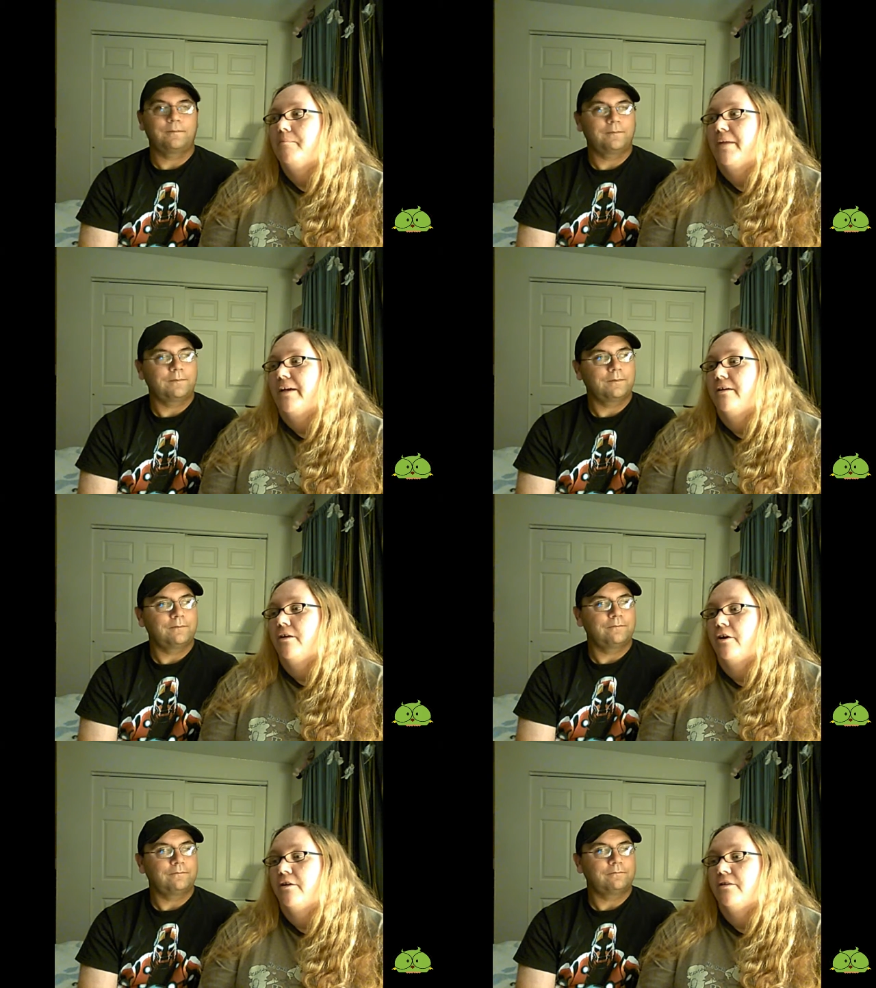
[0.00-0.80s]
Speaker 1: but
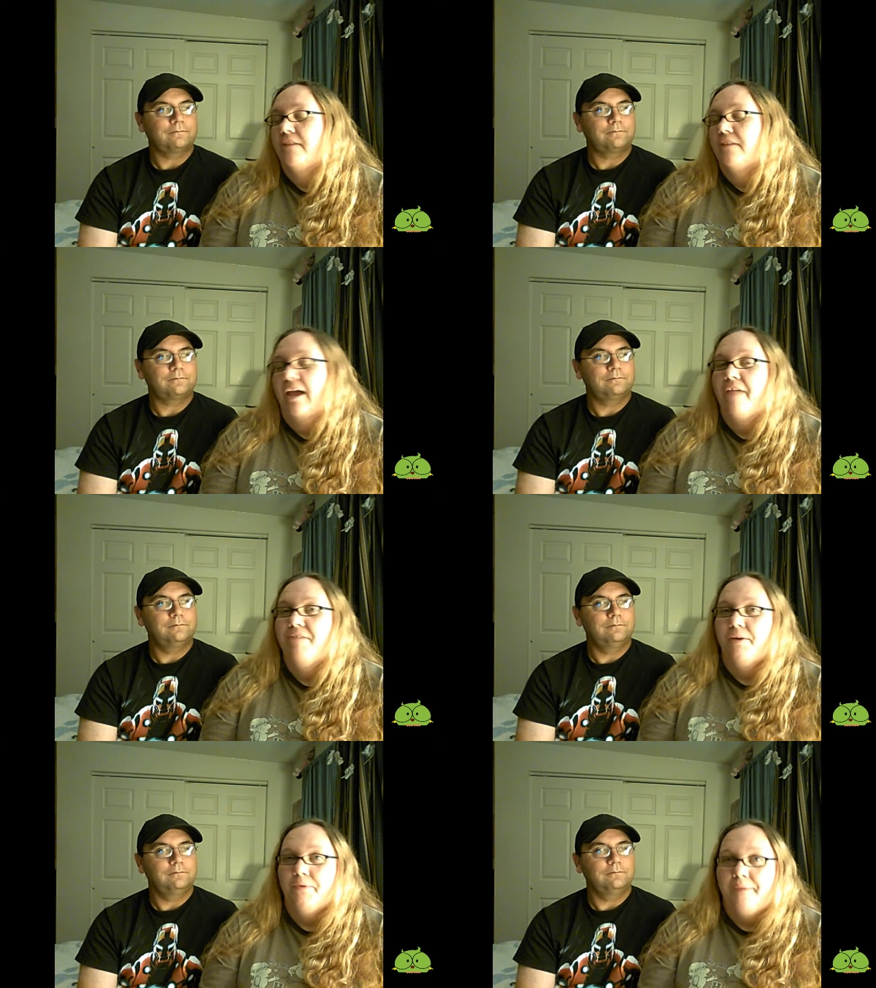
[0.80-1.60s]
her they have
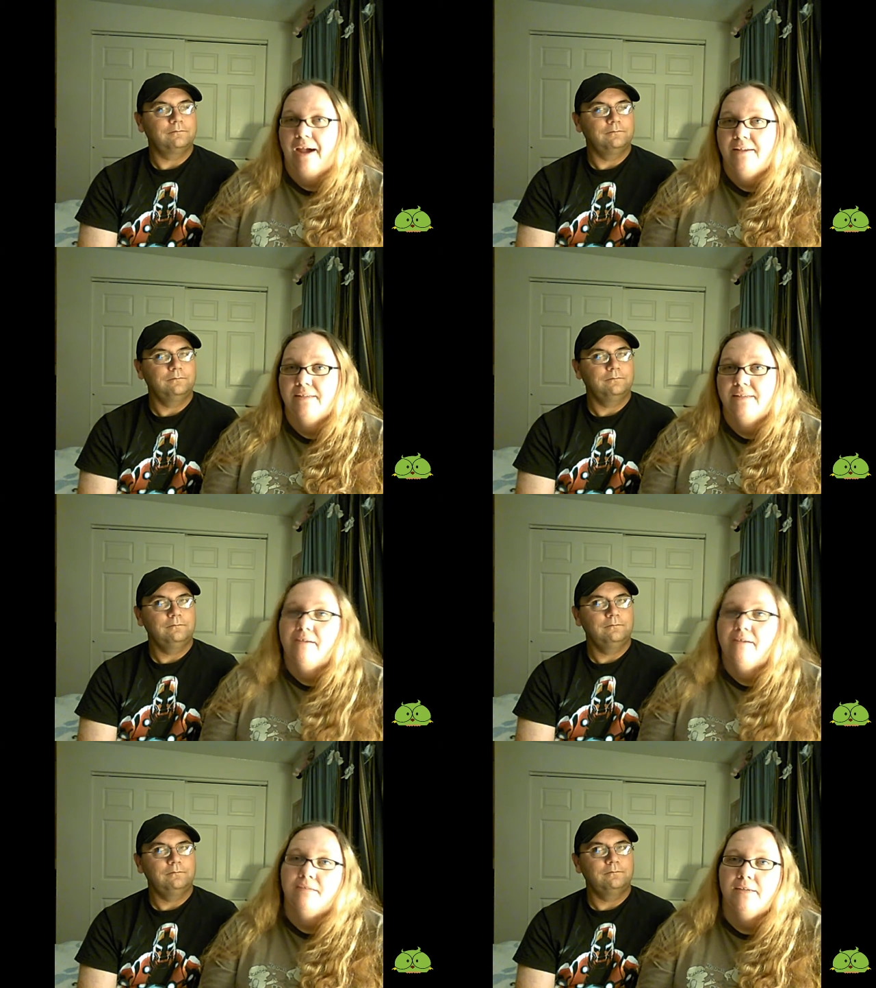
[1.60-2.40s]
annual passes
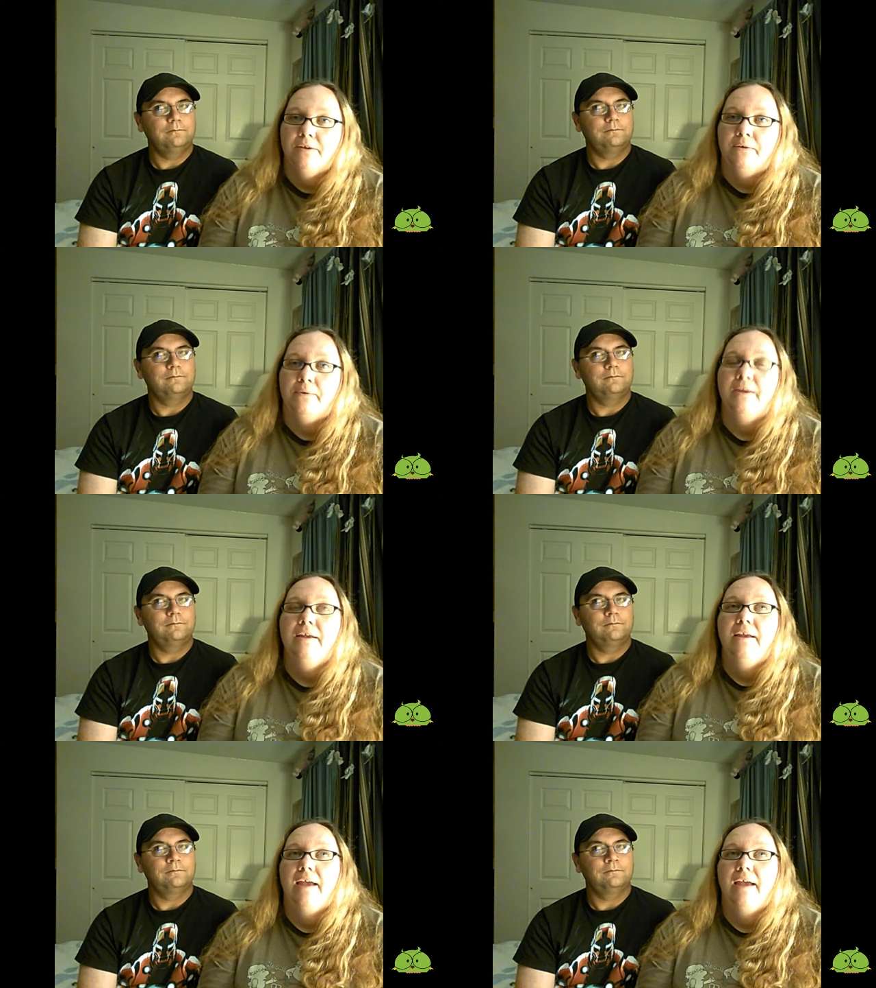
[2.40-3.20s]
also
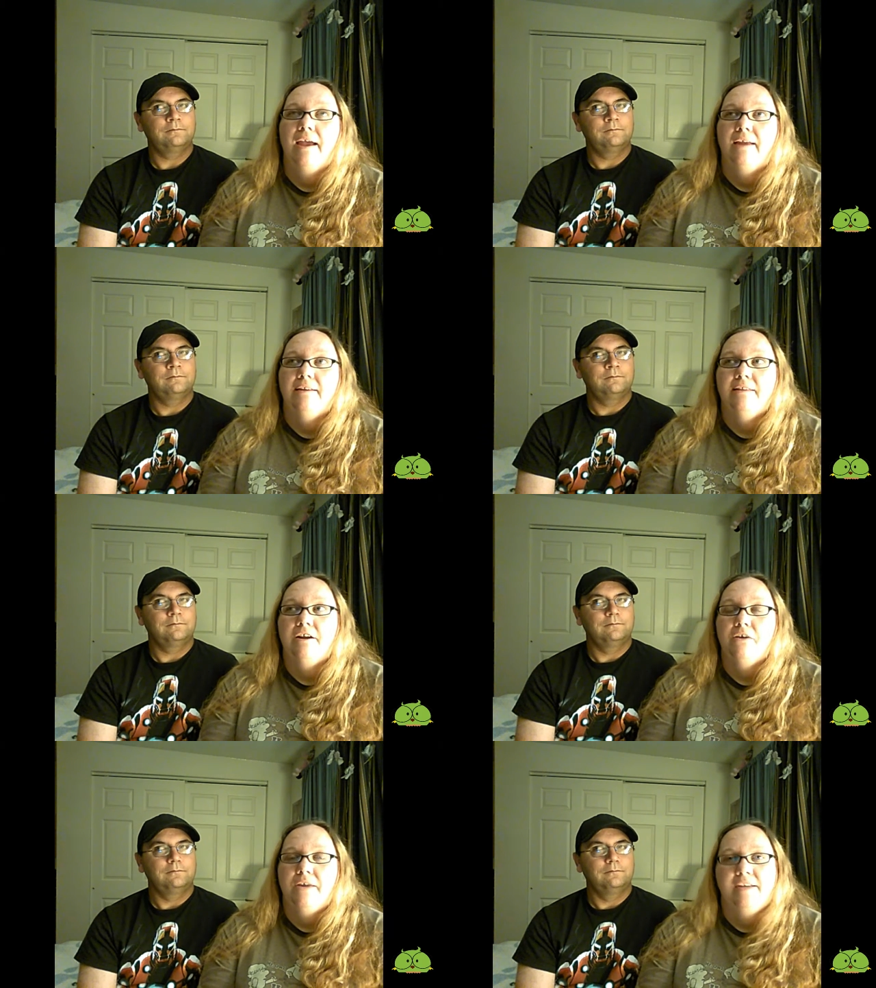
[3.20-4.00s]
and
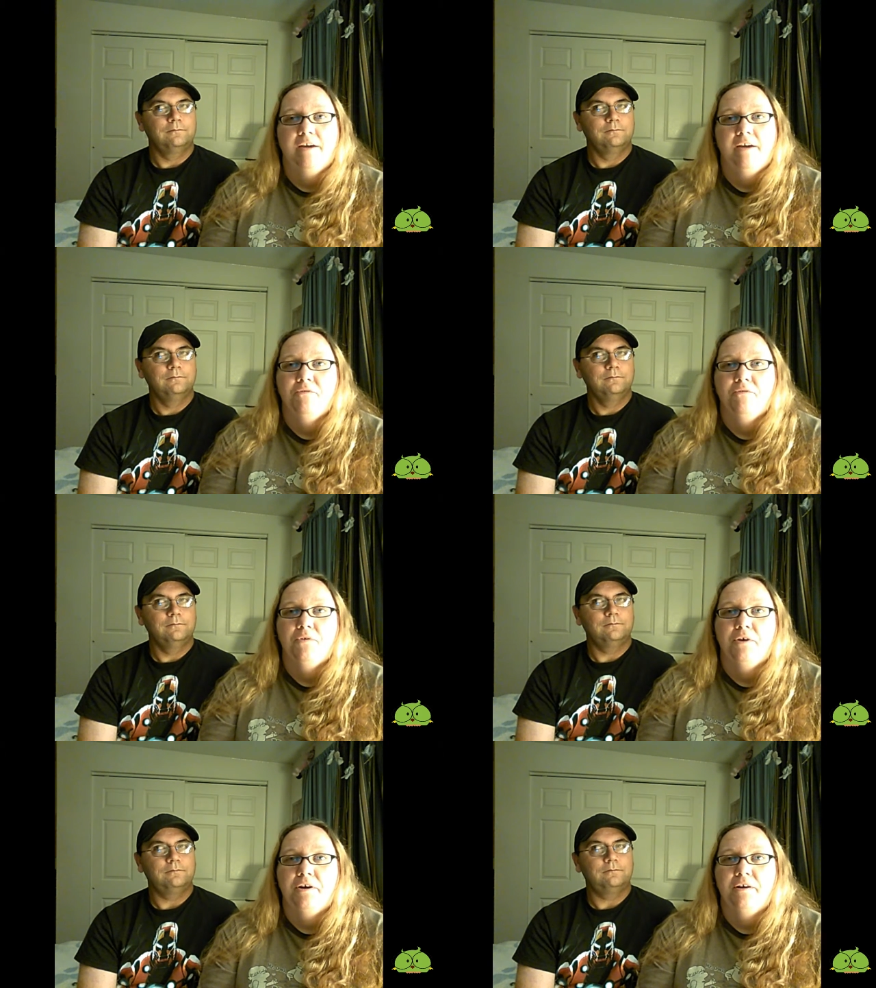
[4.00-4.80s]
they're going down
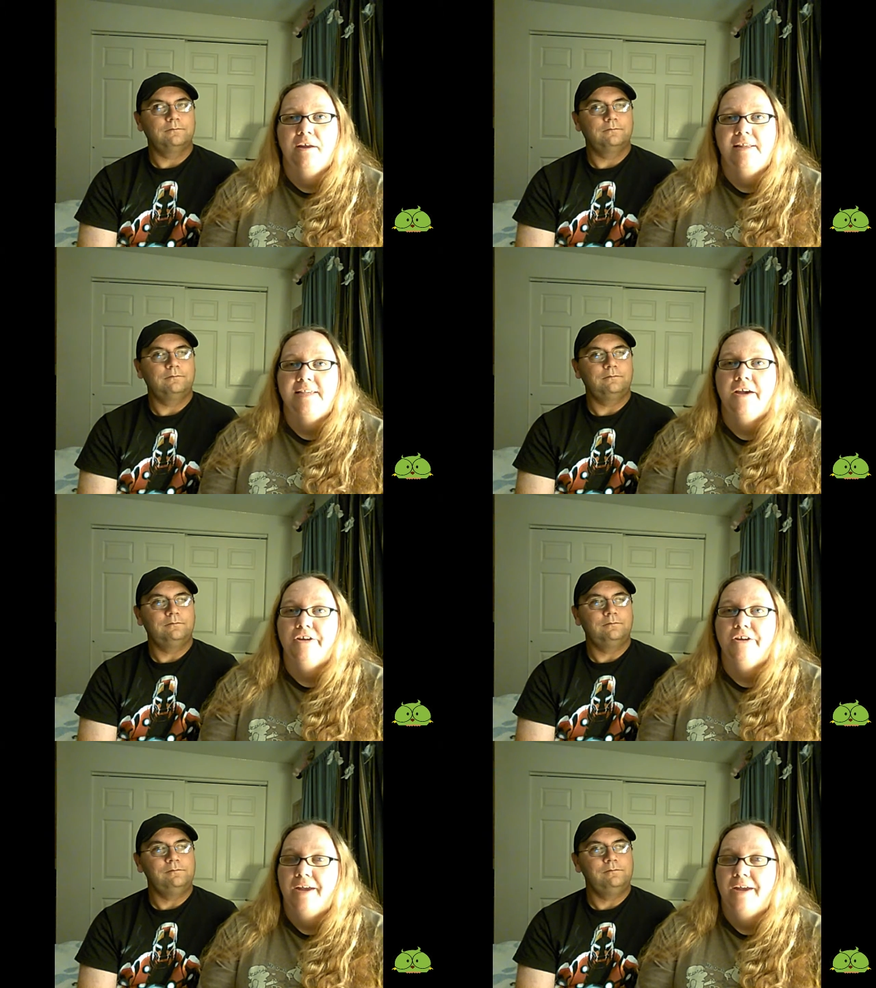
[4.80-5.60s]
for it's
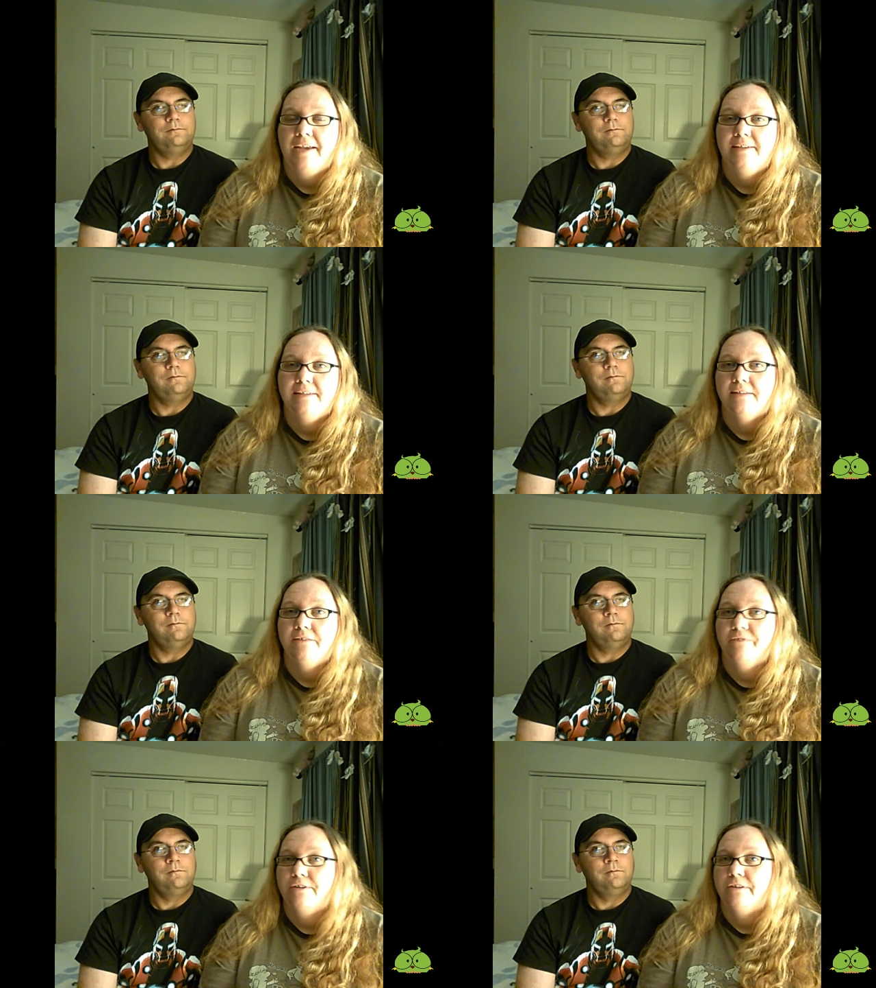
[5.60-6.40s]
Hunter Hayes is
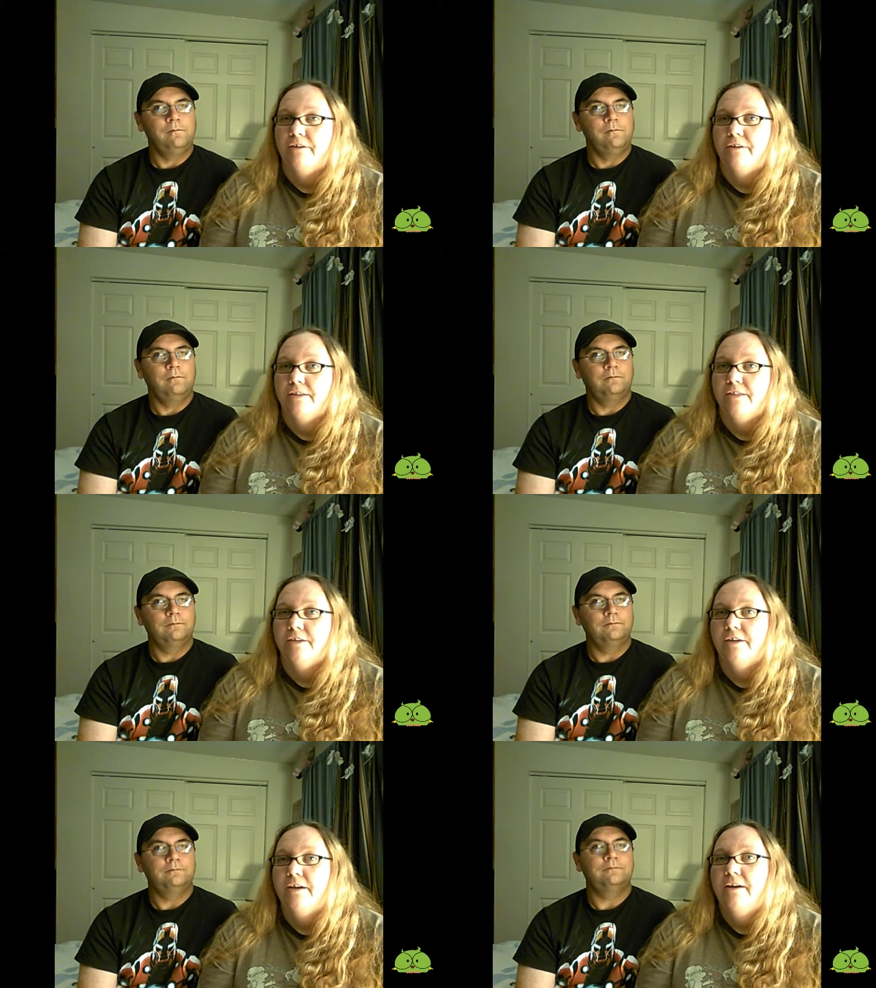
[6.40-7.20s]
the first
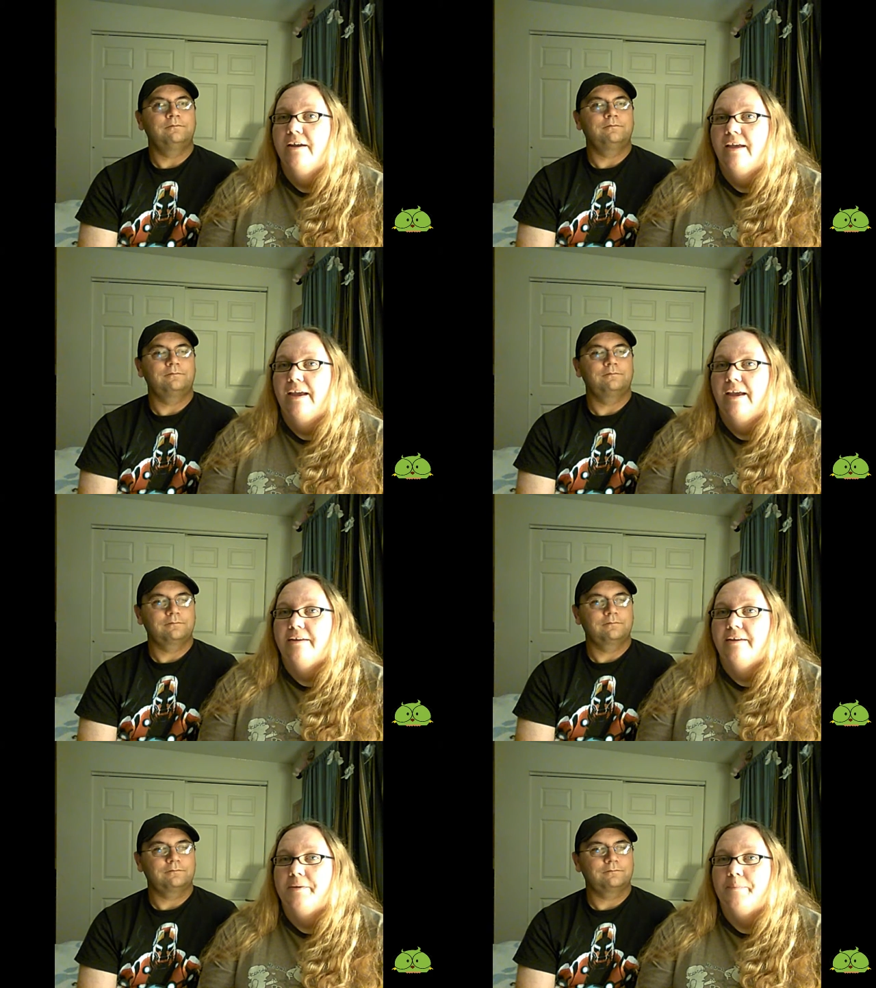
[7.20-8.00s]
concert
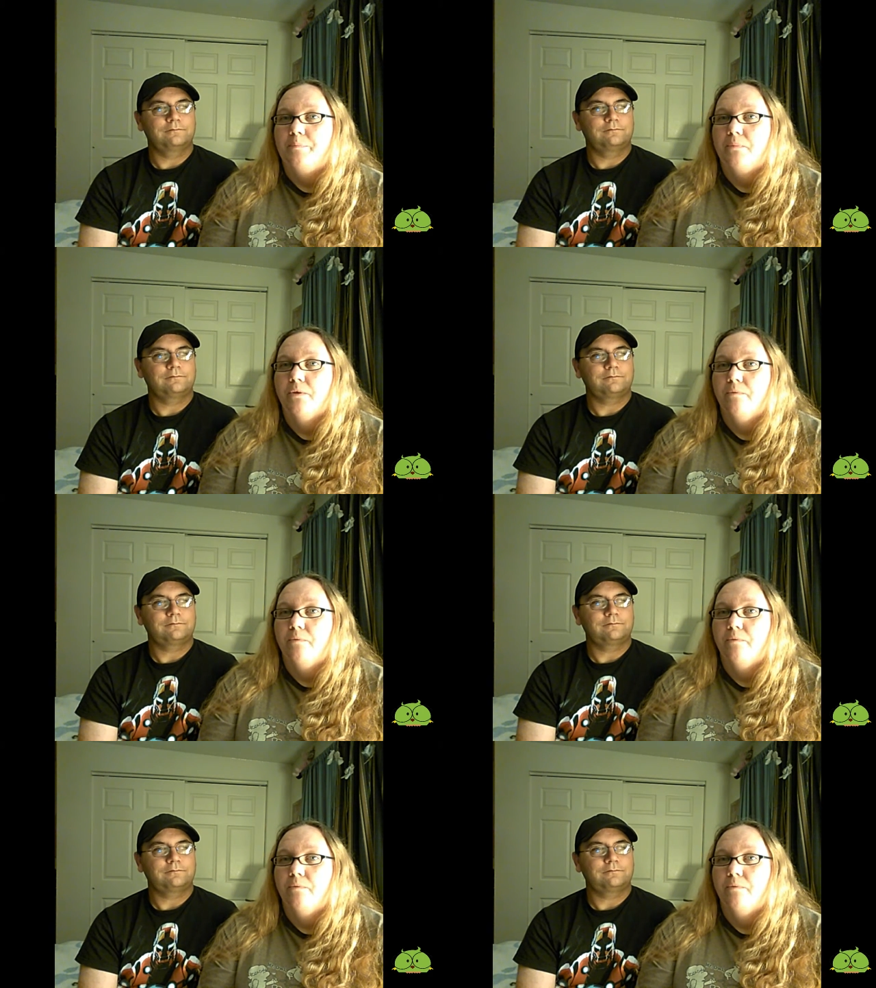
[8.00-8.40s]
and um,